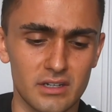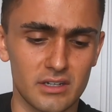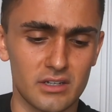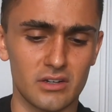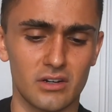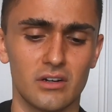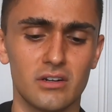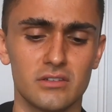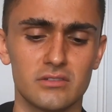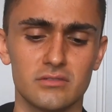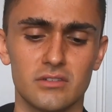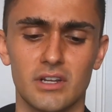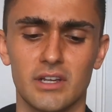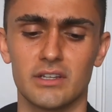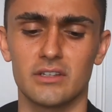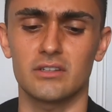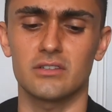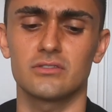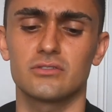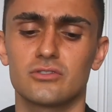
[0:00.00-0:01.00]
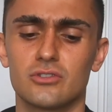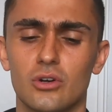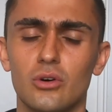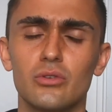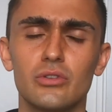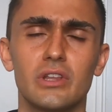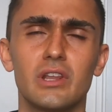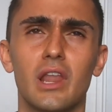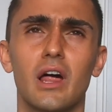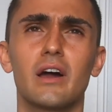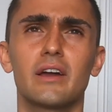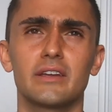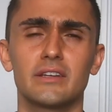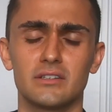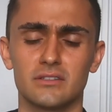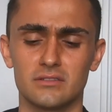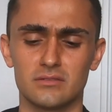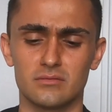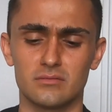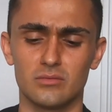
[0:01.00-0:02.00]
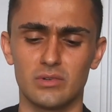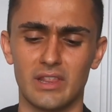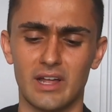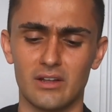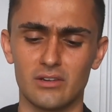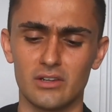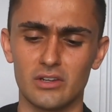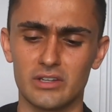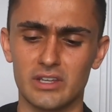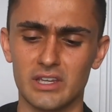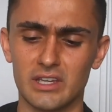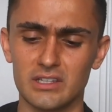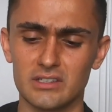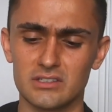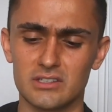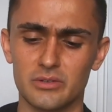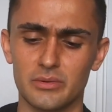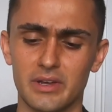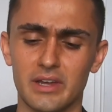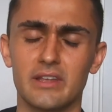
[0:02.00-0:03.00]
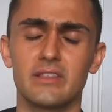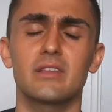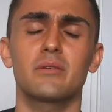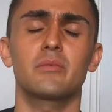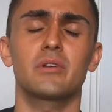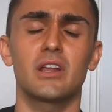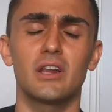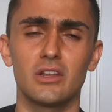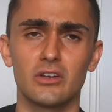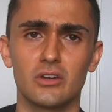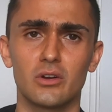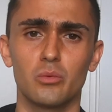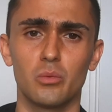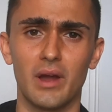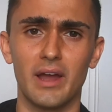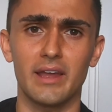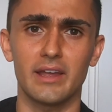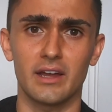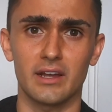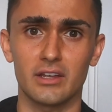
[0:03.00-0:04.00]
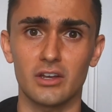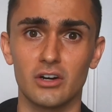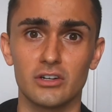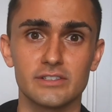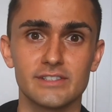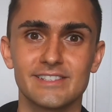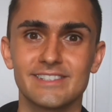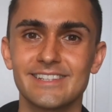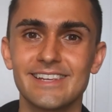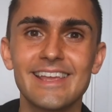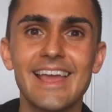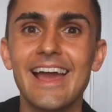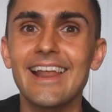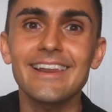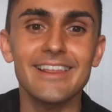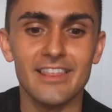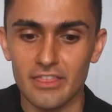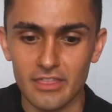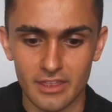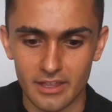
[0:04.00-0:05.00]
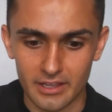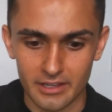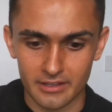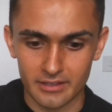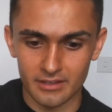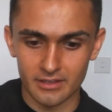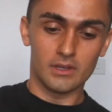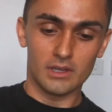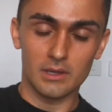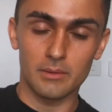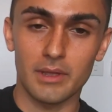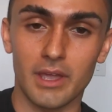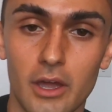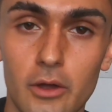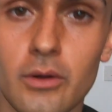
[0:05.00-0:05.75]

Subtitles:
I can't like control the light without looking into it. And then when I look away, I can't see anything. Here we go.